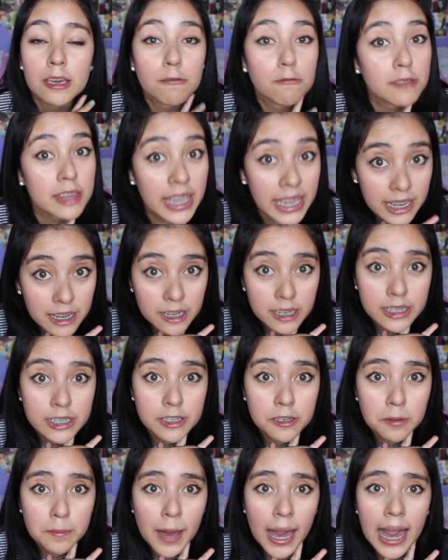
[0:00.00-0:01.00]
you think you're
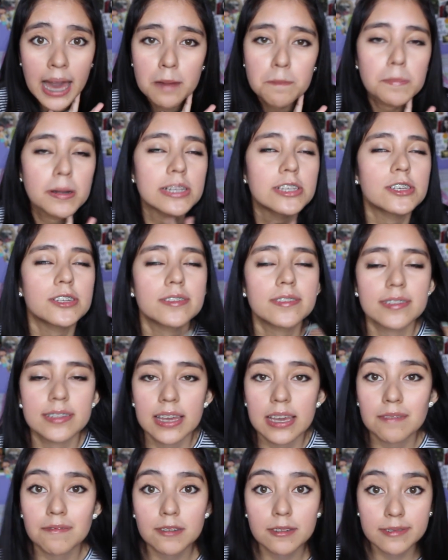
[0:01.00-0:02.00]
gonna do bad, but just
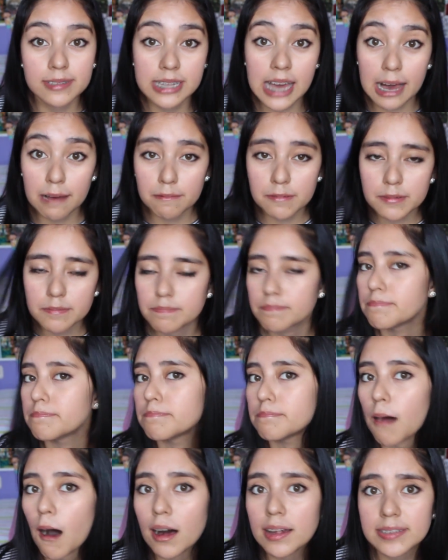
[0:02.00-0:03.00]
if you have a
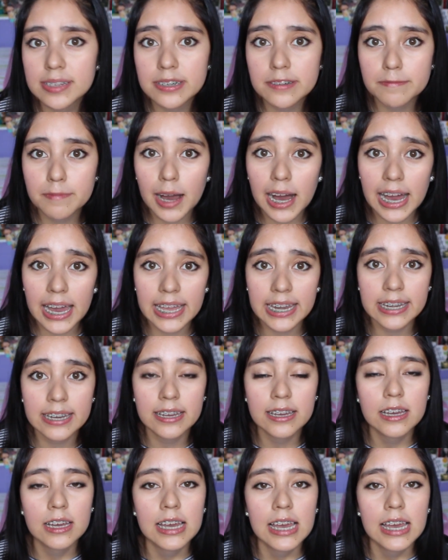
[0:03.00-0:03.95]
positive mind